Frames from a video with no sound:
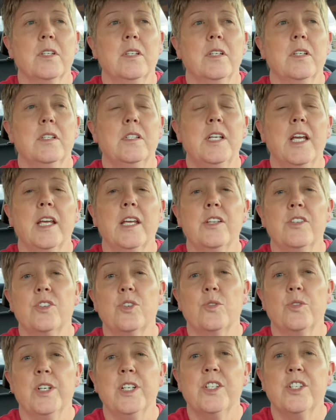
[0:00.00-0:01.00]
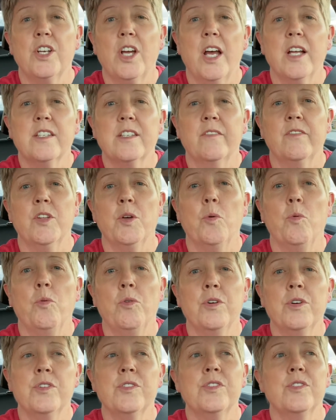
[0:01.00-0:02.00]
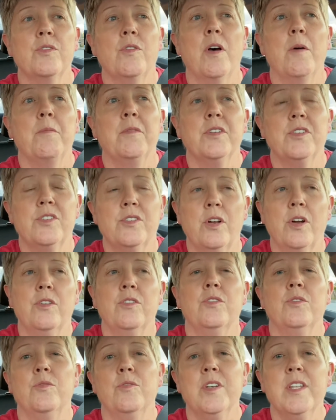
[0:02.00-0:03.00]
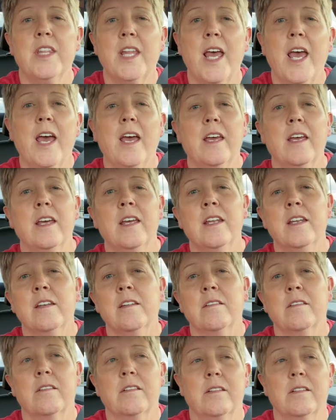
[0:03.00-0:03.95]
taking screenshots of the orders, so I'm gonna start doing that and